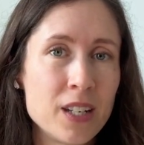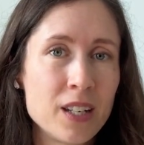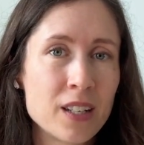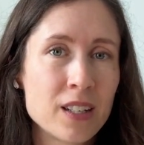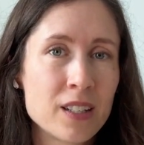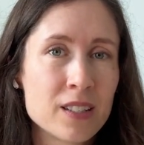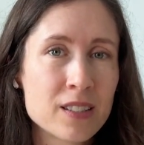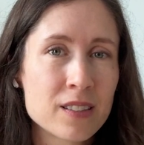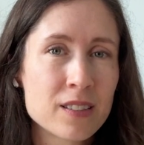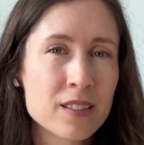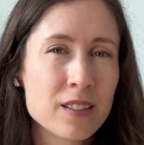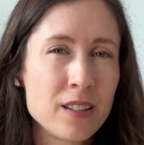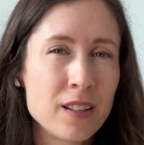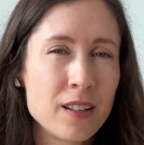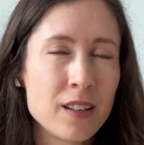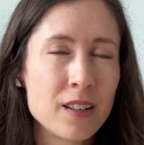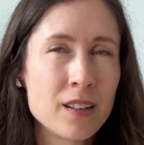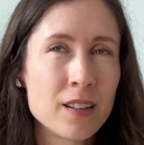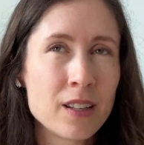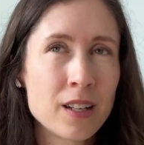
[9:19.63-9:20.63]
Because
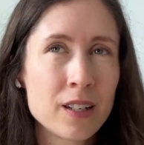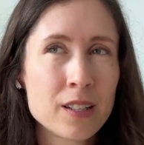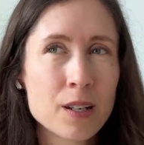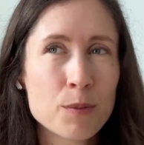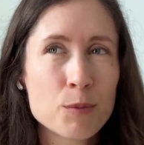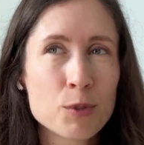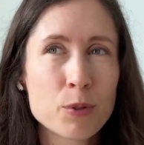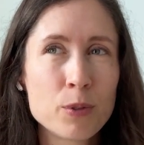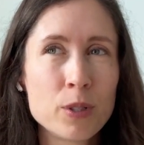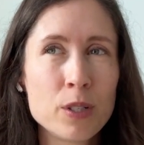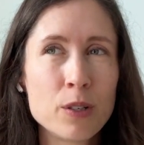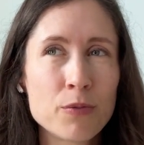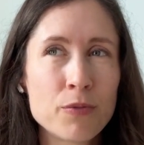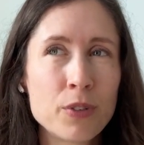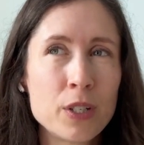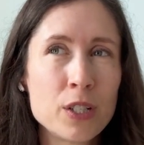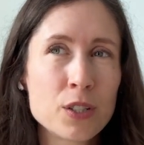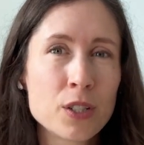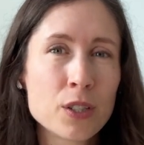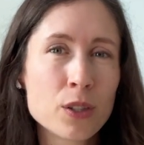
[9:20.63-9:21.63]
a lot of times when you're
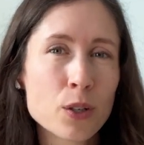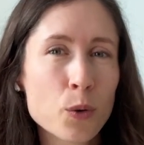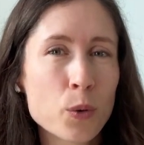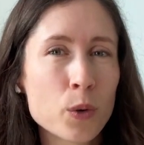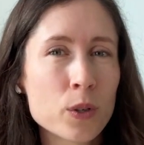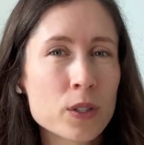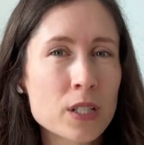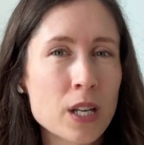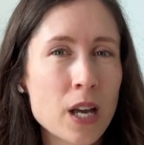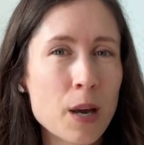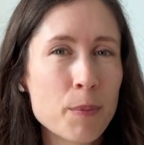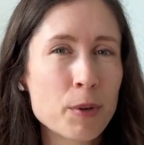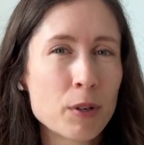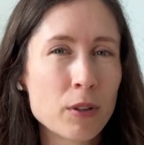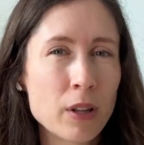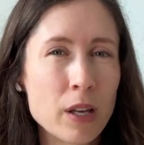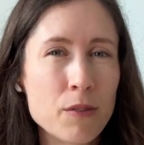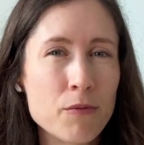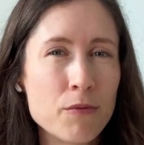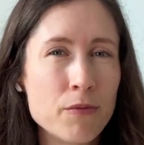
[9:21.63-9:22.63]
finishing the quilt top, you're
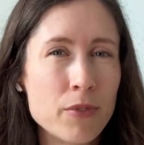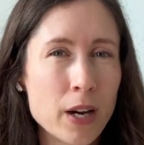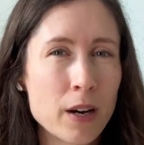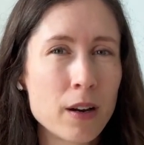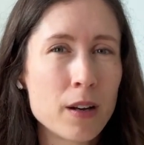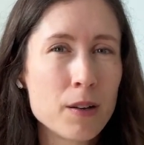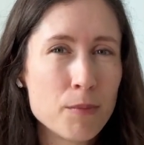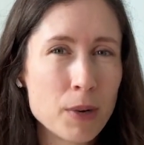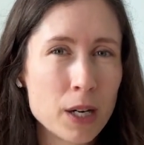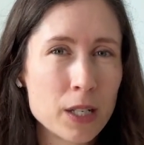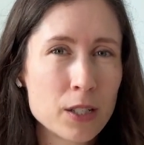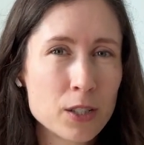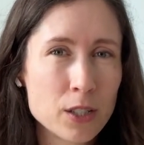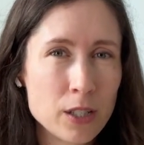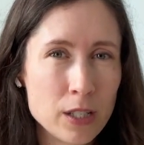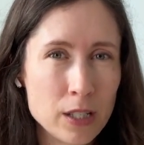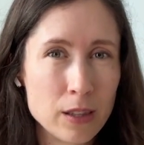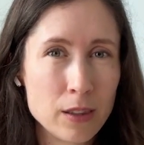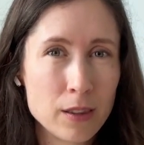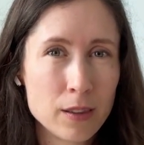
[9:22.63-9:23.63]
like very much
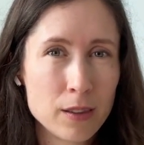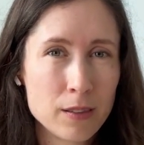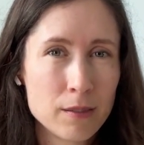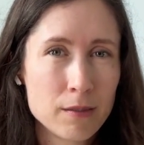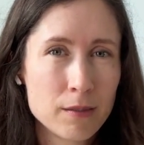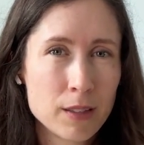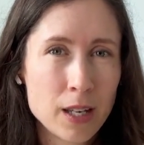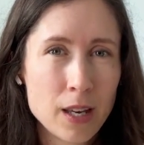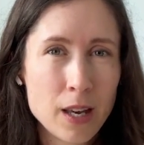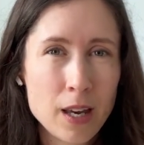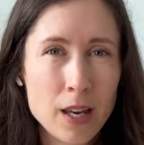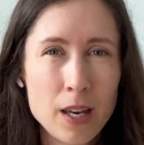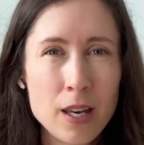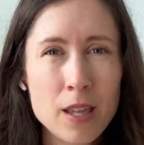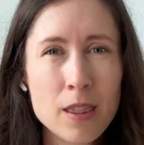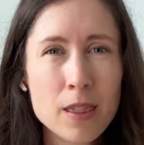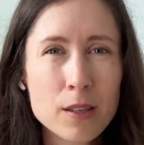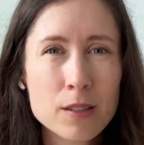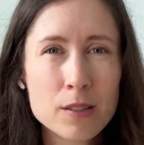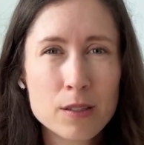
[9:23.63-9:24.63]
in
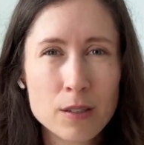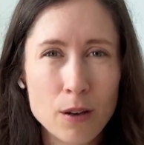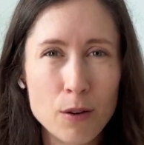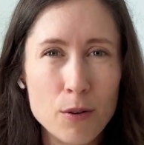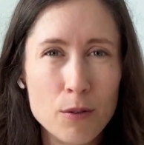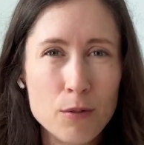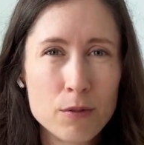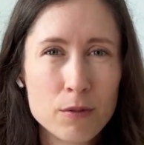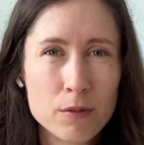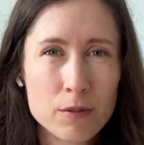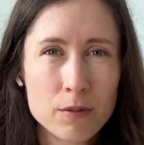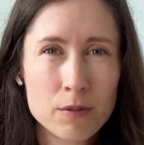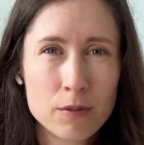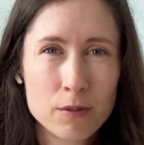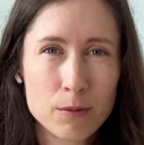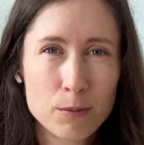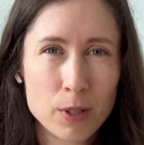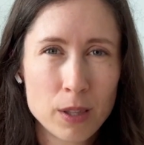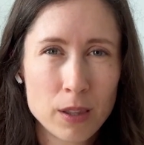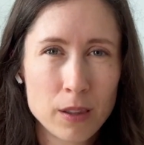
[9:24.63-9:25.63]
the zone
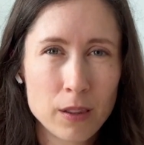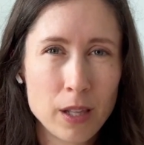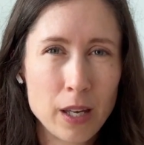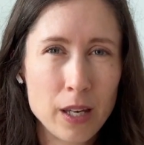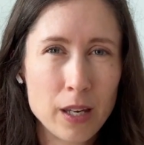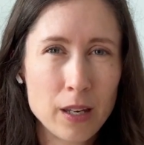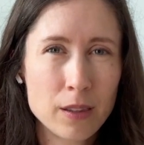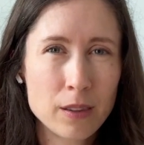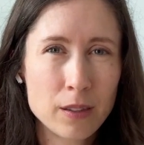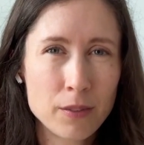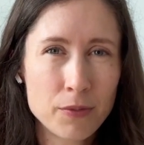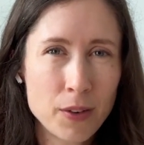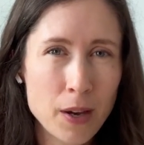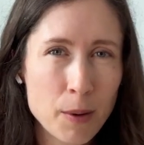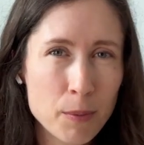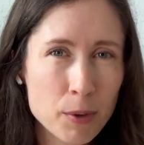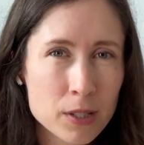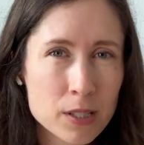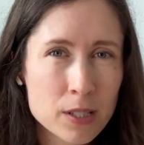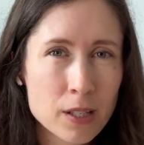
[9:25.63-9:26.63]
with like the
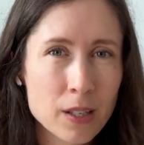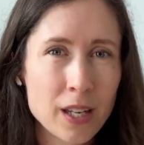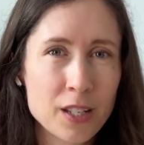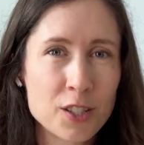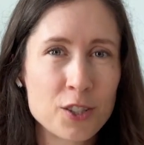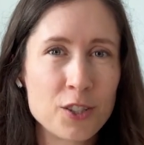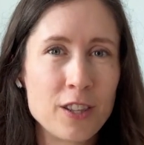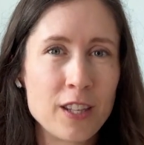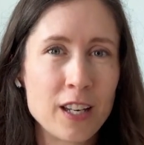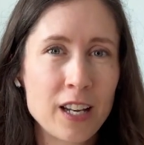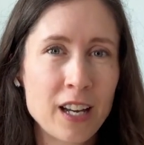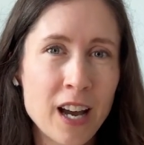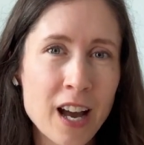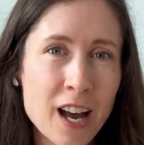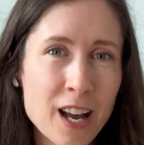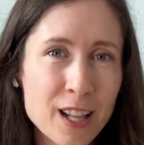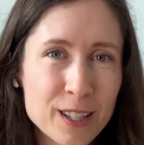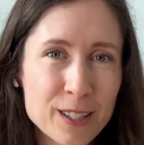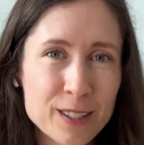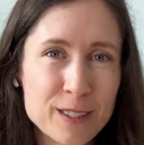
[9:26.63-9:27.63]
fabric selection, the
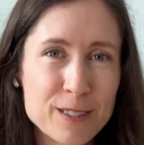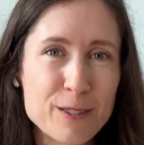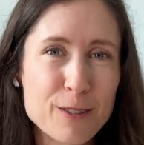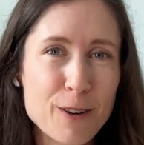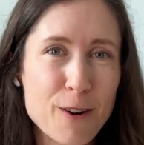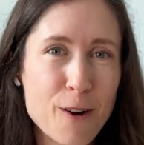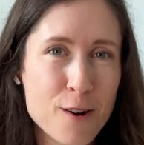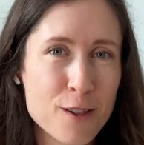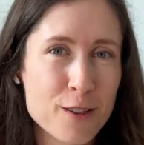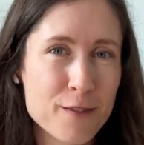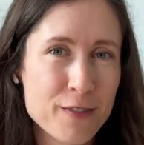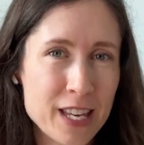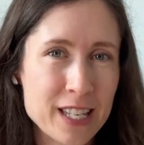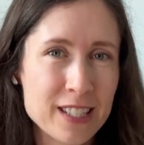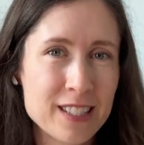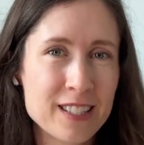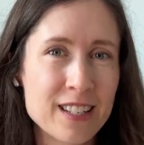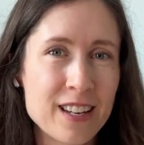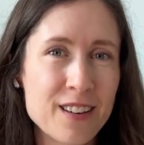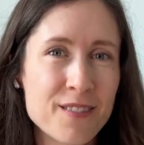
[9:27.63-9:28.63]
colors, all of that
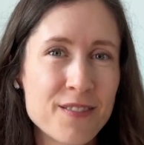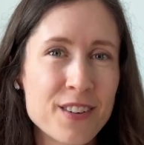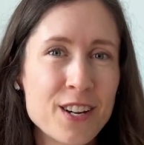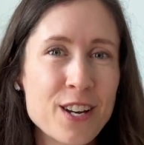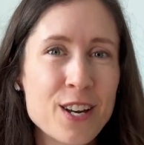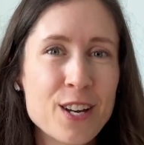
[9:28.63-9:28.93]
stuff.